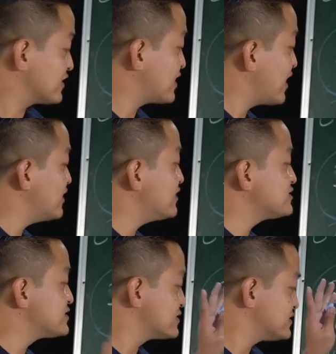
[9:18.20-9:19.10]
the color
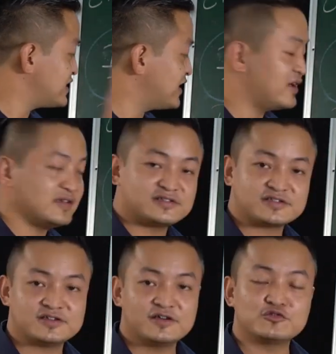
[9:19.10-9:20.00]

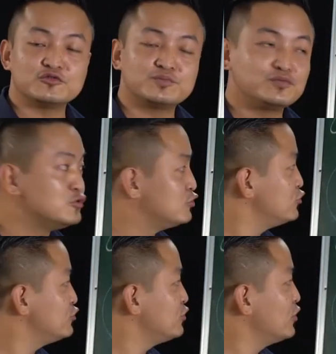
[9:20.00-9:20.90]
change to
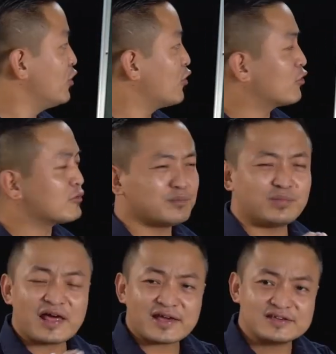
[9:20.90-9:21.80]
blue or
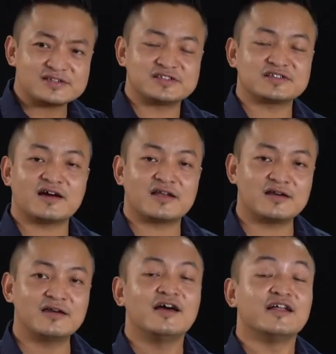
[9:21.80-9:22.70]
blackish in
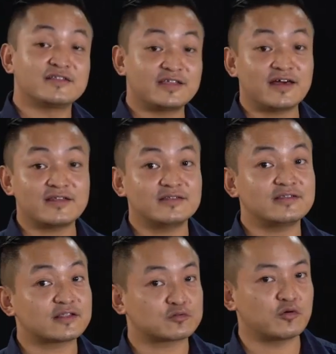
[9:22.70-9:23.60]
color, then
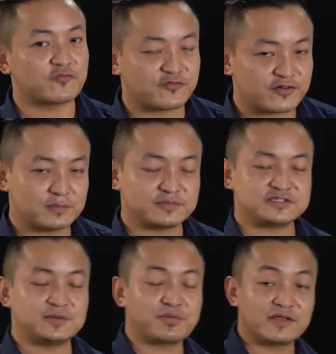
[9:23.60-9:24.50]
that confirms
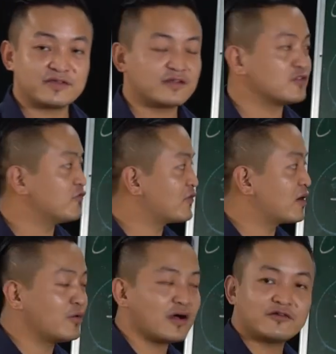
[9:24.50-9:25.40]
the presence of
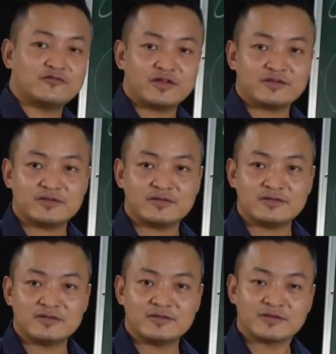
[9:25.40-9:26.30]
carbohydrate.
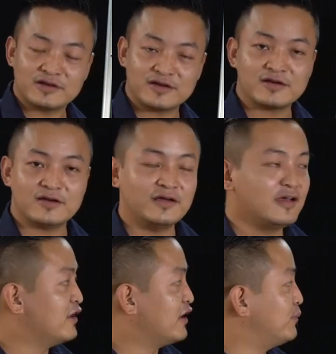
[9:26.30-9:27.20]
Clear?
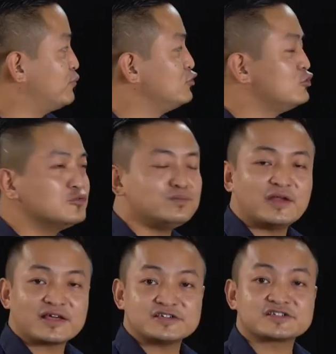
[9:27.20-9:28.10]
A blue
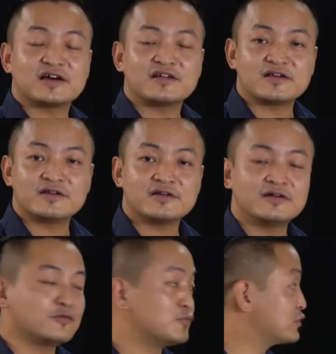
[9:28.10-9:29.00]
blackish color
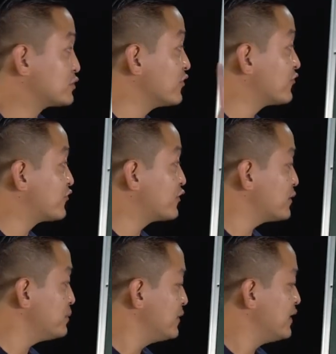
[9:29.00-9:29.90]
would
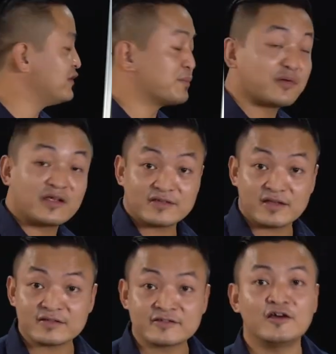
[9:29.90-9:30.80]
confirm the
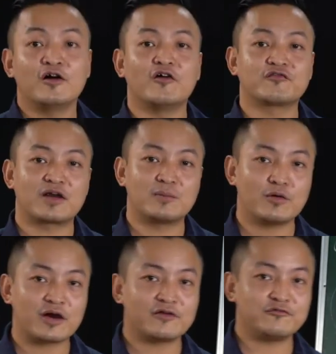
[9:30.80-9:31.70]
presence of
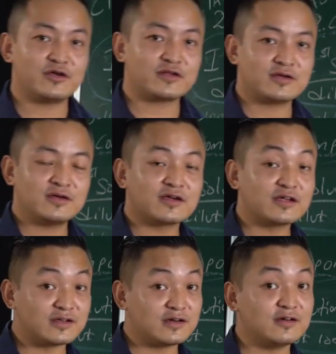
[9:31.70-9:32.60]
carbohydrate
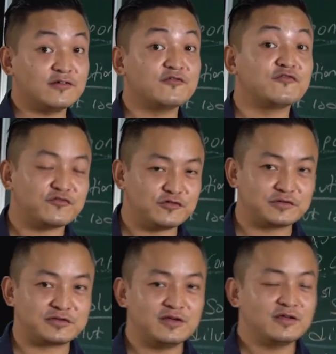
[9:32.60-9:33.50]
in a
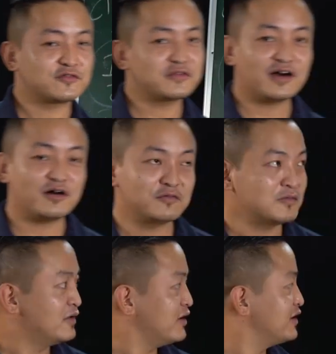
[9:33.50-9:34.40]
food. So
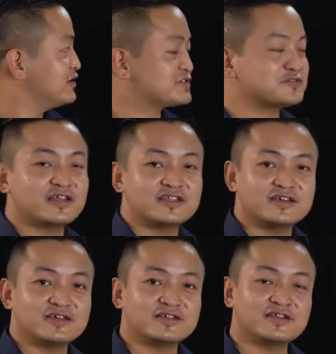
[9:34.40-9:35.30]
now it is
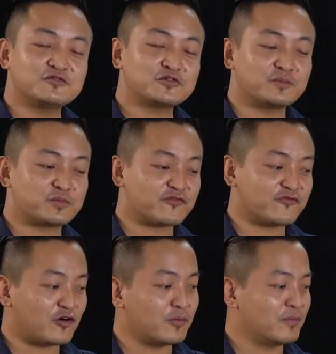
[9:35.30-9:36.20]
ready. Now you can
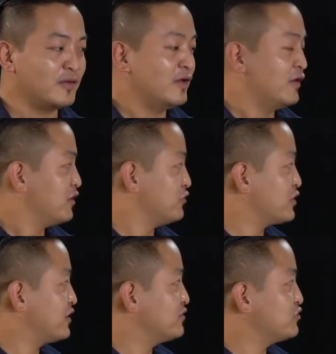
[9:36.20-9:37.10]
perform, you
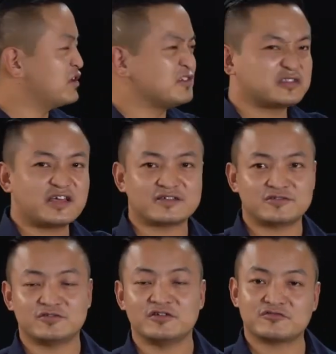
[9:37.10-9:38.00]
can
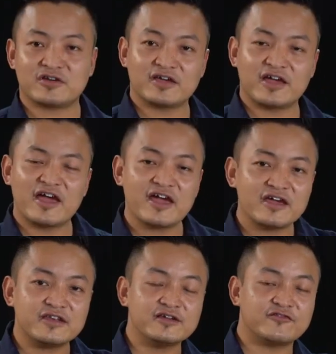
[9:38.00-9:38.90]
test, you can try
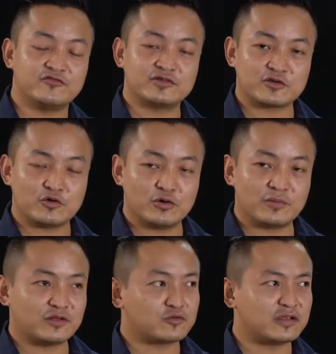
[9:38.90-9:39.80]
any food at home,
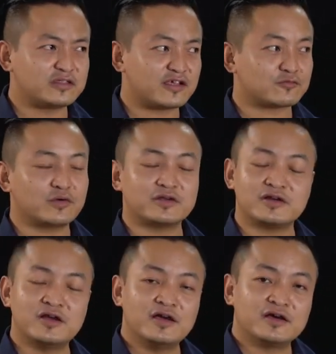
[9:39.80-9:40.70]
and you can test
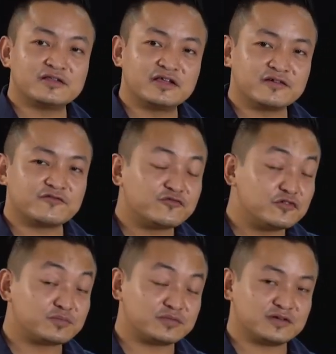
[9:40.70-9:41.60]
whether the
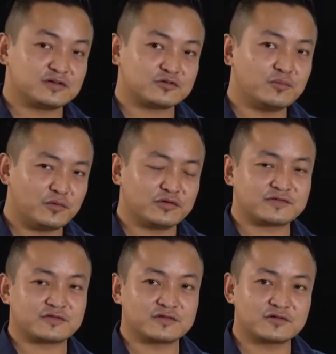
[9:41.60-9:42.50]
food
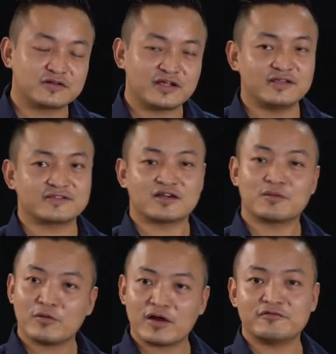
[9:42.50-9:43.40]
composed contains
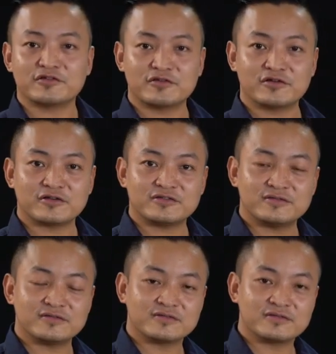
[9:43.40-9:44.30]
carbohydrate or not.
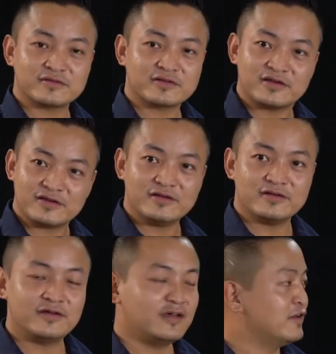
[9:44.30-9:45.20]
Clear?
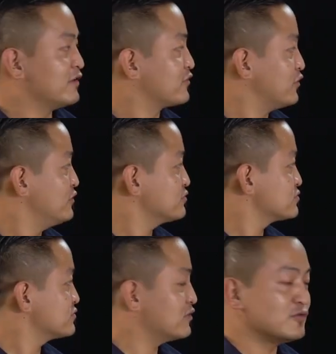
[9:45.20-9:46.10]

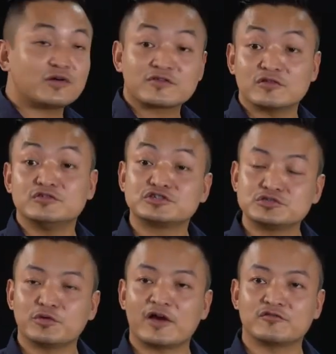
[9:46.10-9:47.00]
So what
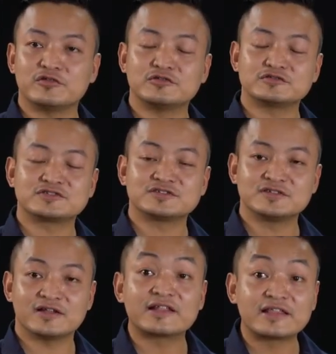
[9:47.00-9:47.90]
solution we have to use?
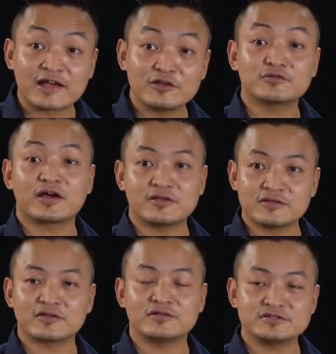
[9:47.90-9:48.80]
A dilute
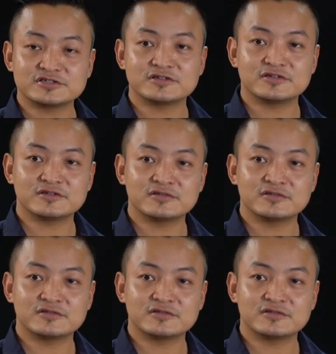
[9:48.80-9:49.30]
iodine solution.